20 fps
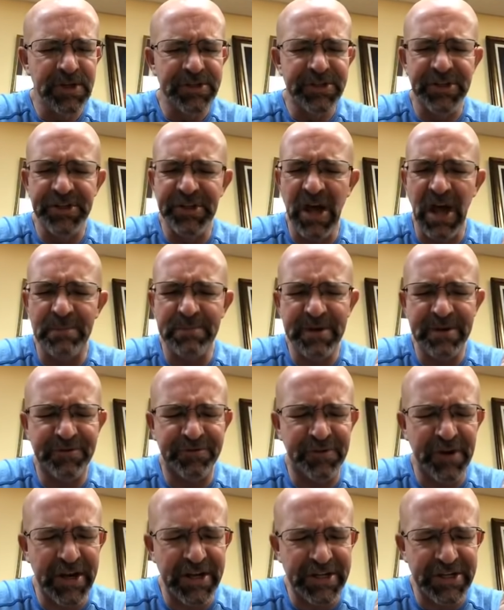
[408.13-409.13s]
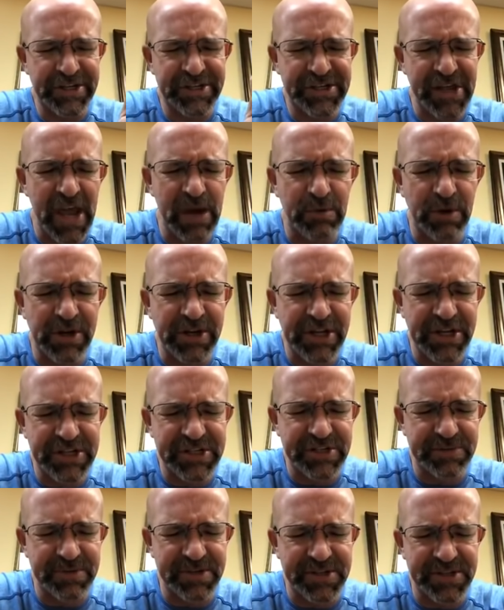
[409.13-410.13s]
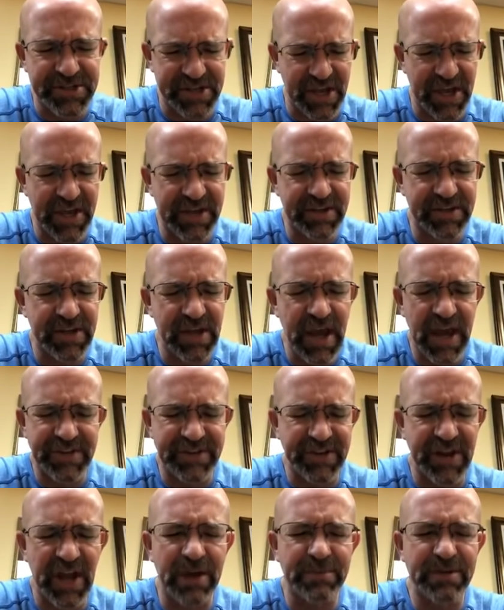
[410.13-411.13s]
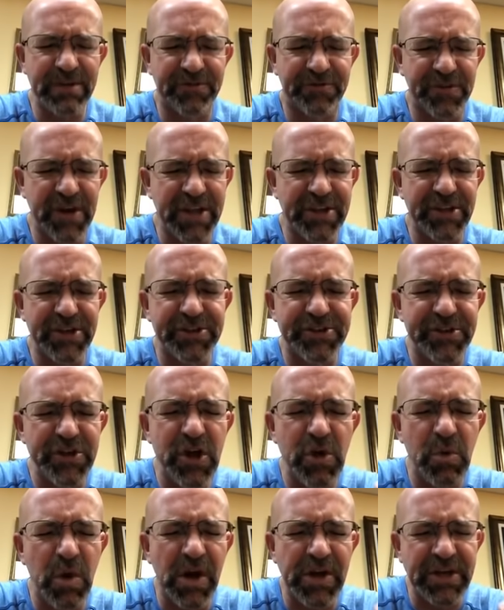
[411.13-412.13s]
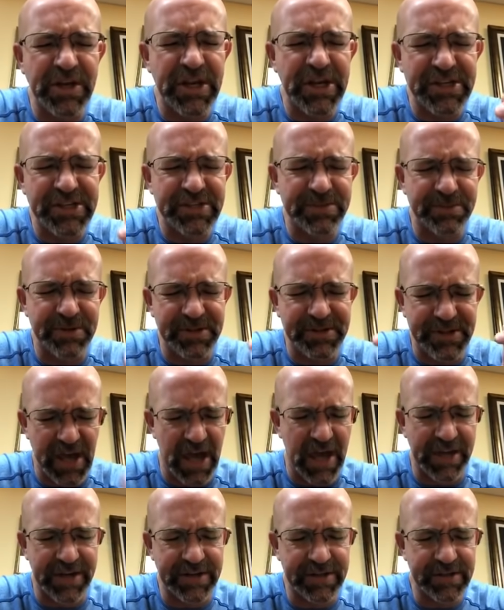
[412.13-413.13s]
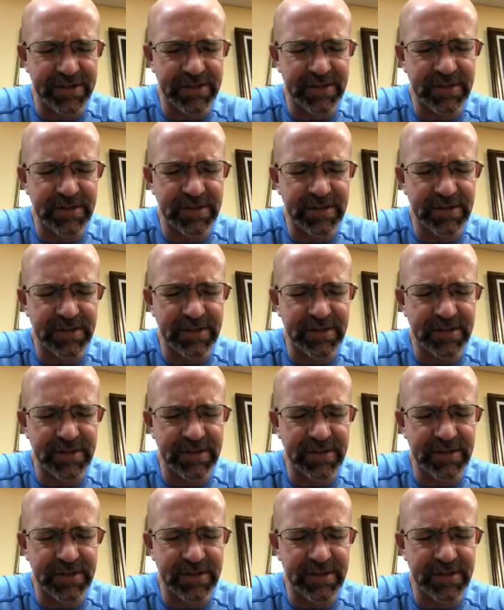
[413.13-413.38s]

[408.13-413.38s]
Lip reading: To not be afraid to say what needs to be said, and to not be afraid to do what needs to be done.